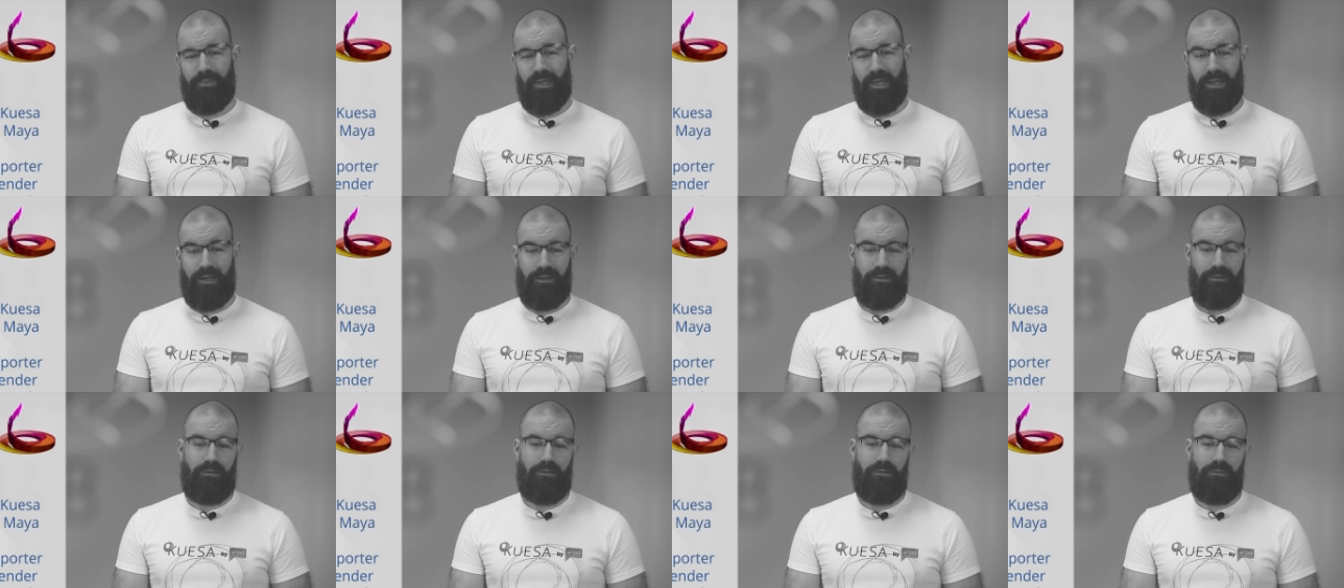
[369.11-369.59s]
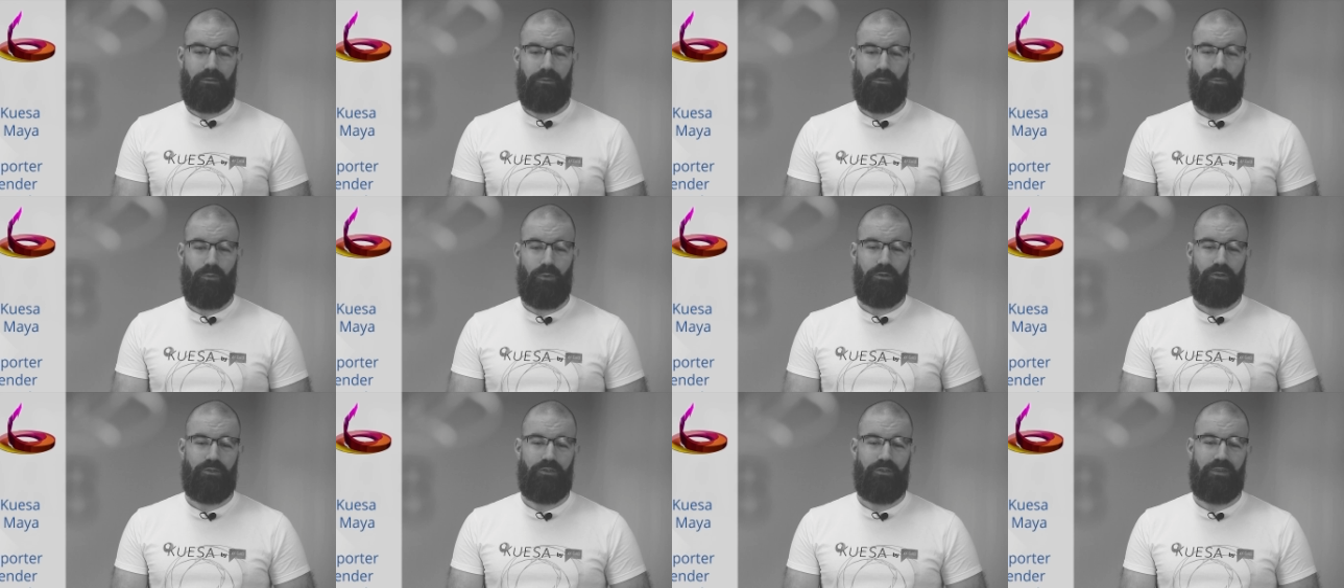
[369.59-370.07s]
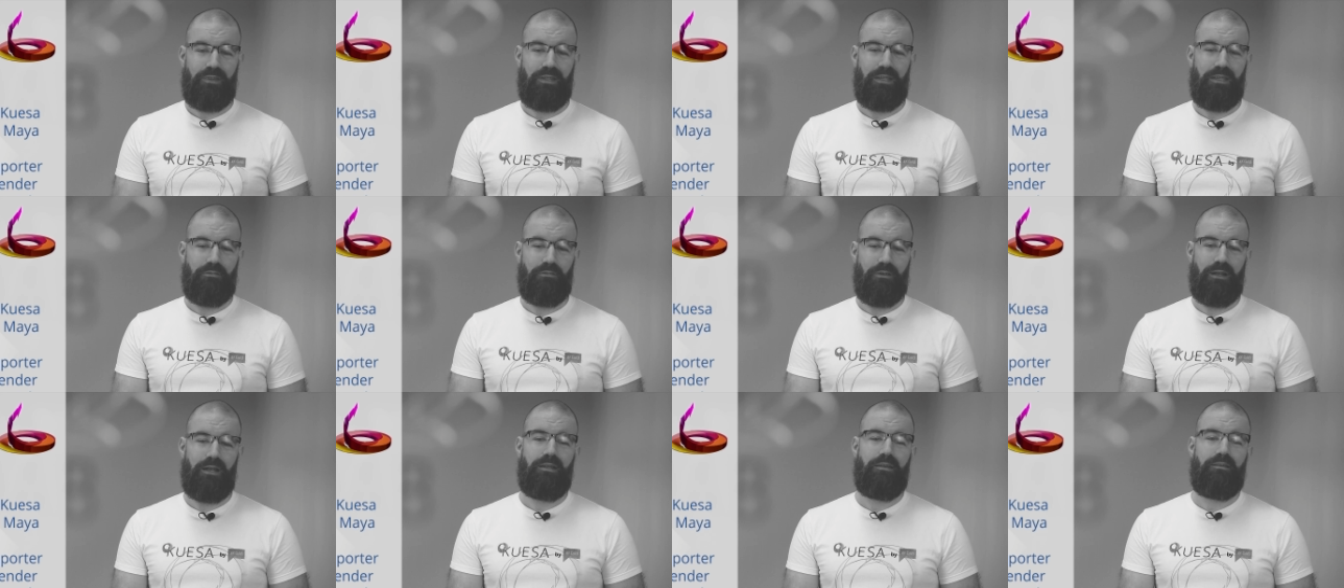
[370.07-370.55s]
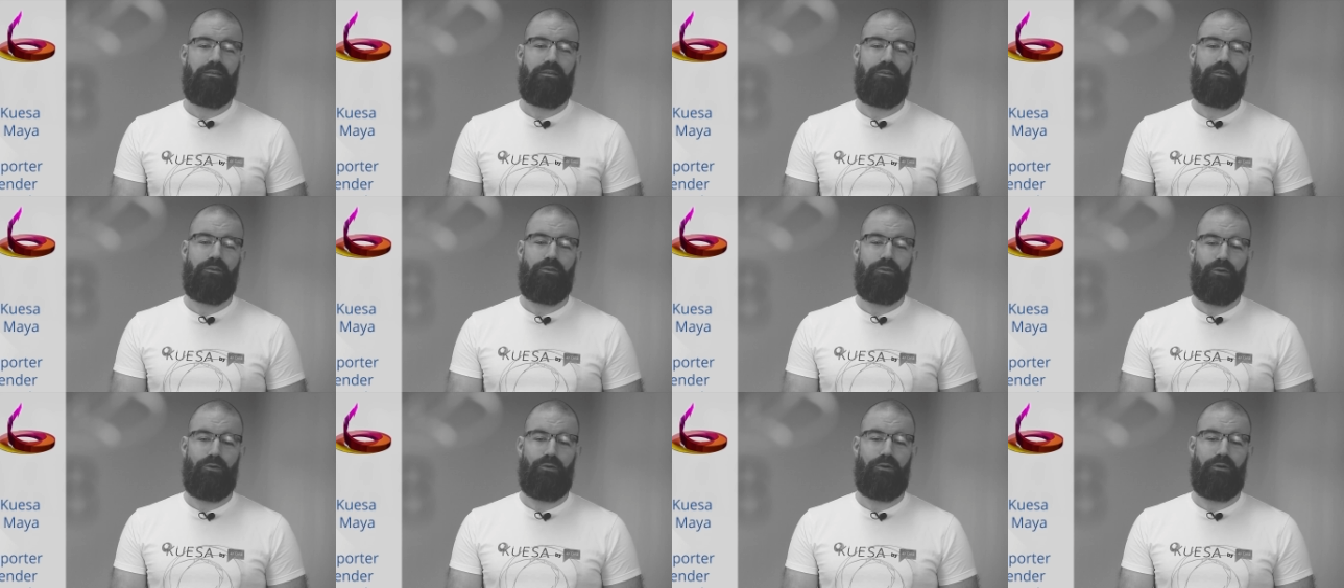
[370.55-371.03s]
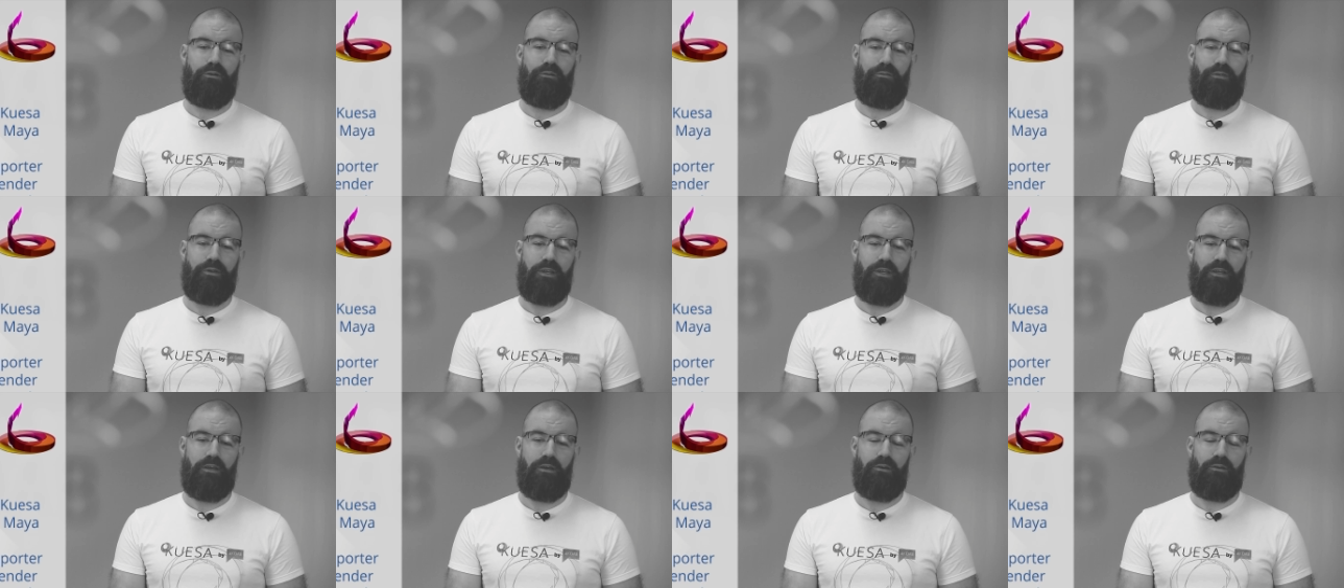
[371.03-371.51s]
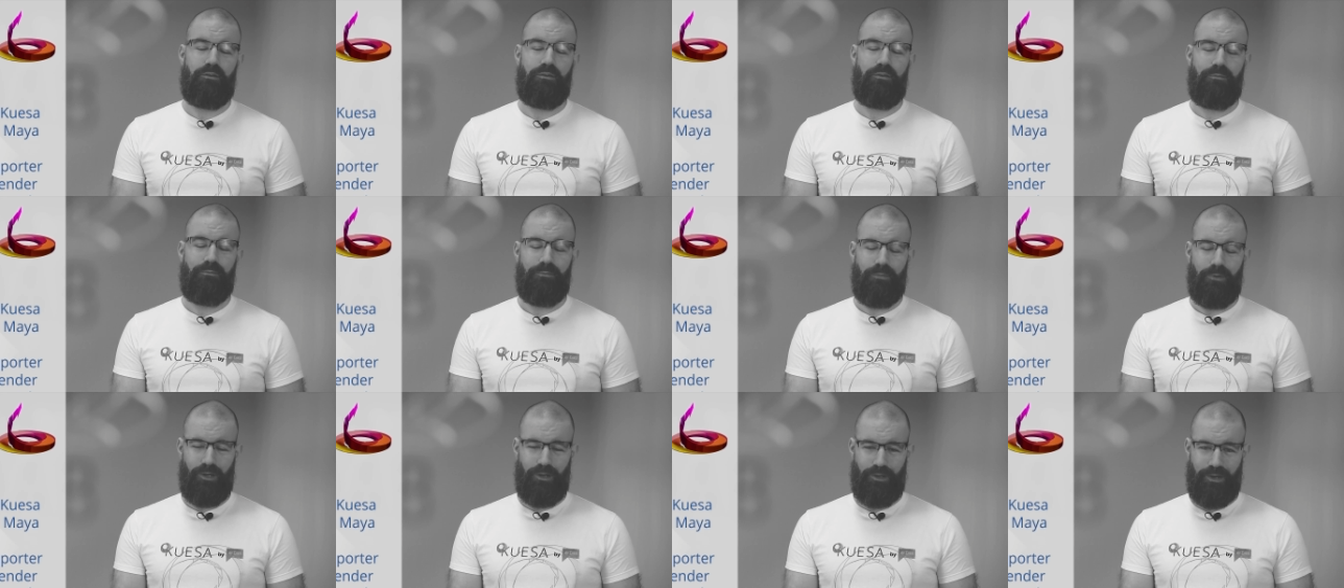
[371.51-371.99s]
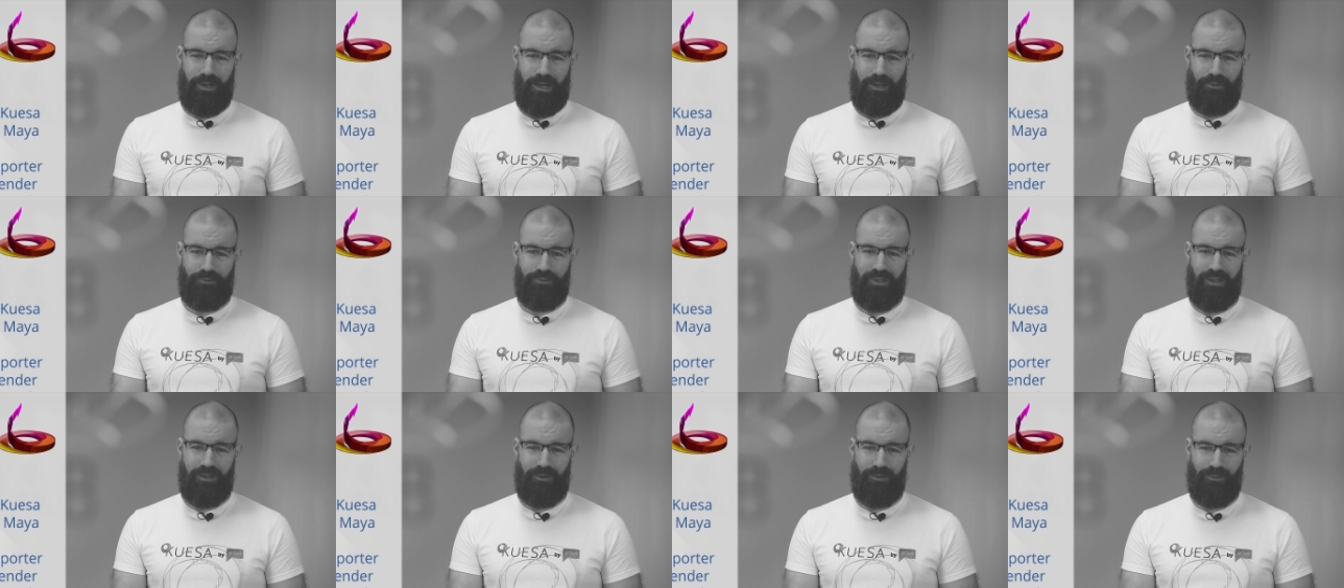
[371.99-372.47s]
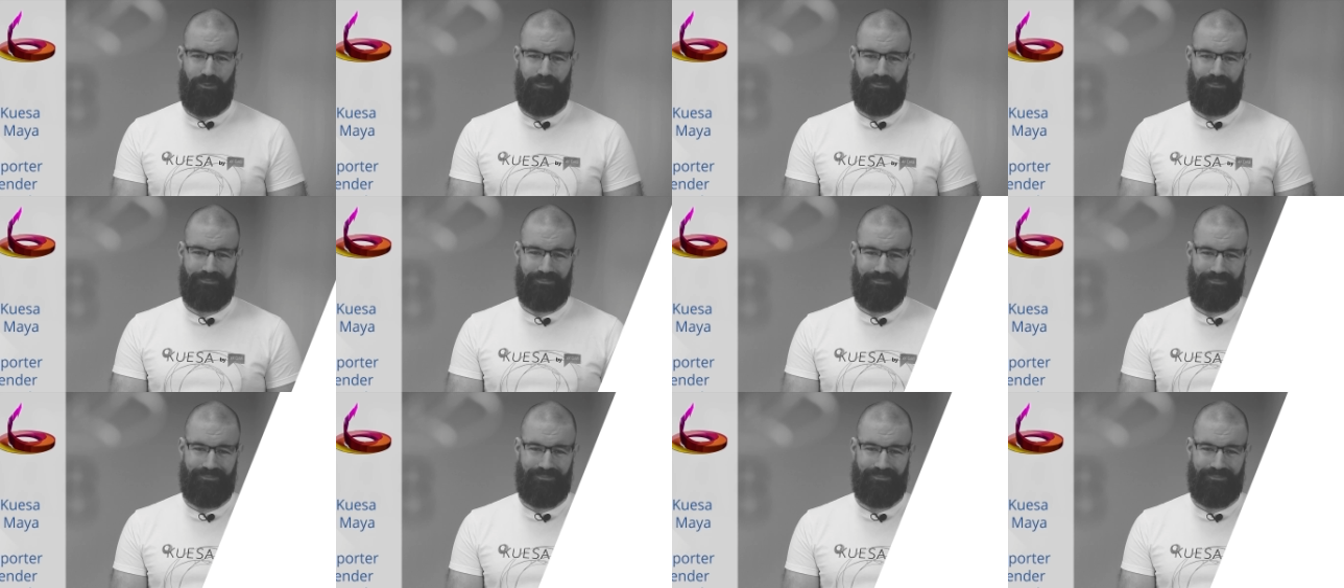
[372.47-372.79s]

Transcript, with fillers: and watch the related tutorial videos on our channel.